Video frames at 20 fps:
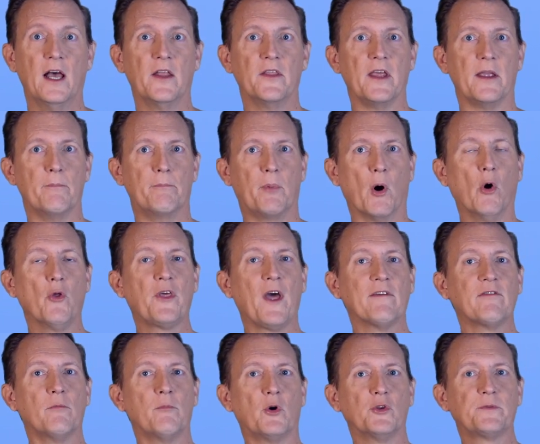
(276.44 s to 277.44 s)
They both
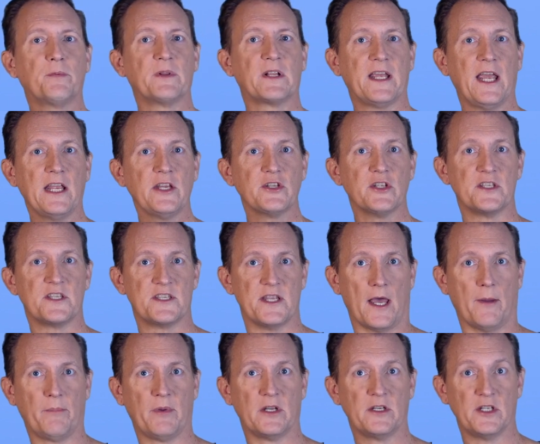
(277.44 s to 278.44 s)
have a multiplication
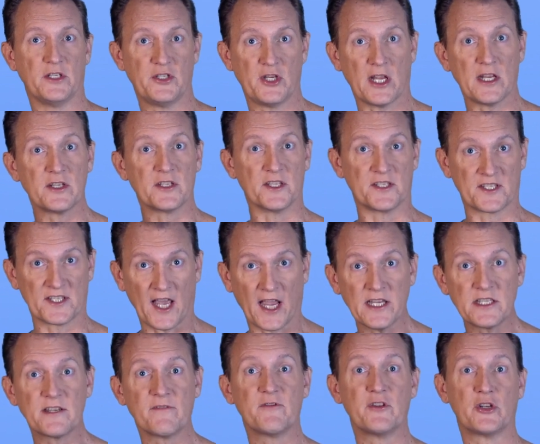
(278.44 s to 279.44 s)
step to change the
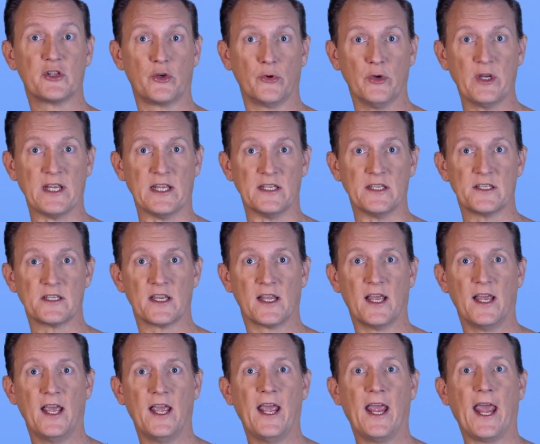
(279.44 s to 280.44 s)
size of the degrees,
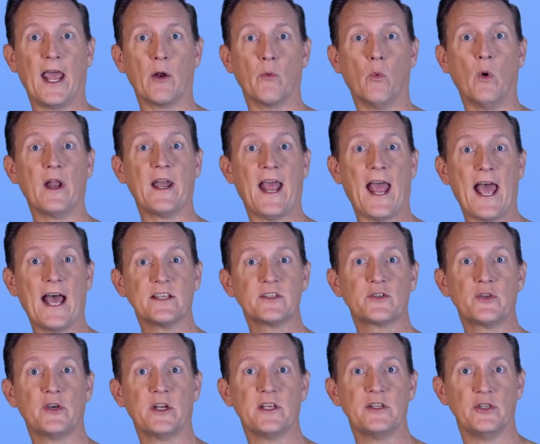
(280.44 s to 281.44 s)
and one adds
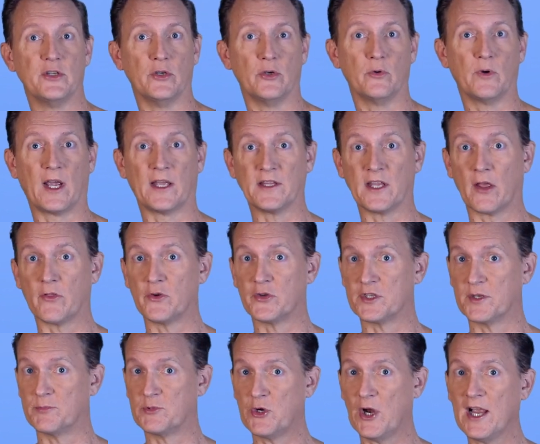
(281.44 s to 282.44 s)
32 and the other
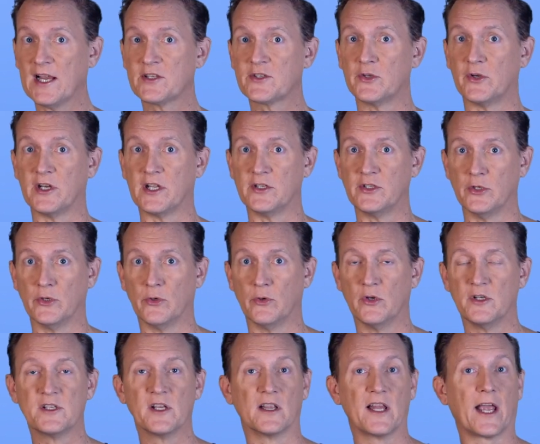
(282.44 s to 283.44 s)
subtracts
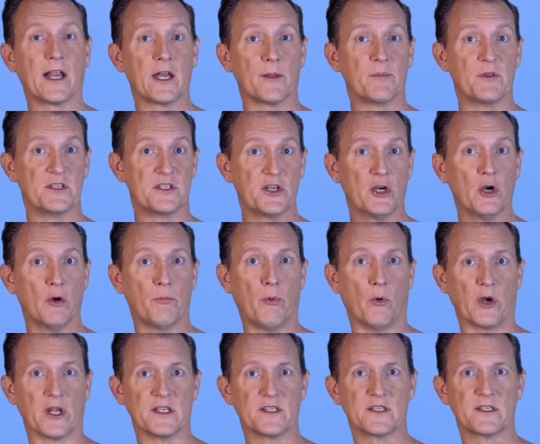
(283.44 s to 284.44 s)
32 to line up the zero
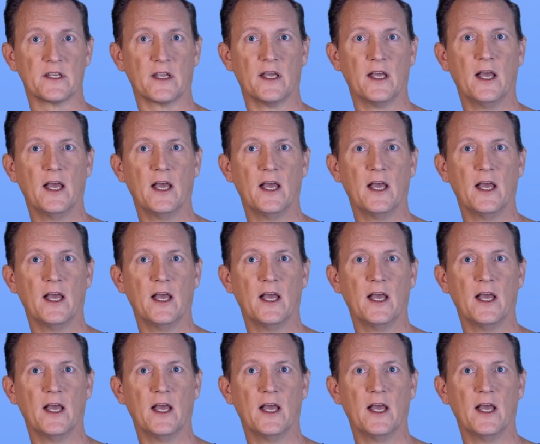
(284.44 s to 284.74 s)
points.